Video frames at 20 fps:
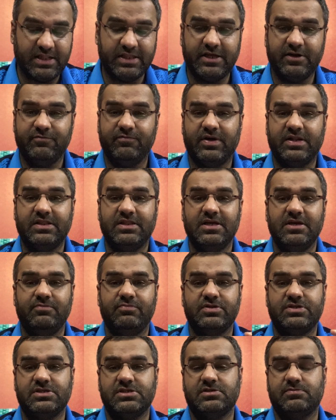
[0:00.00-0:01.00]
then one thing
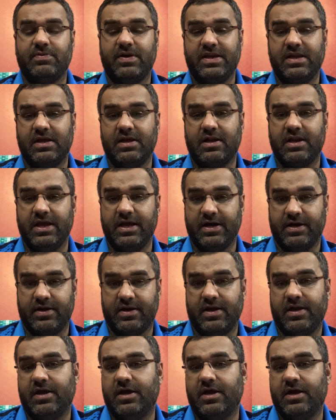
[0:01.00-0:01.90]
which is very clear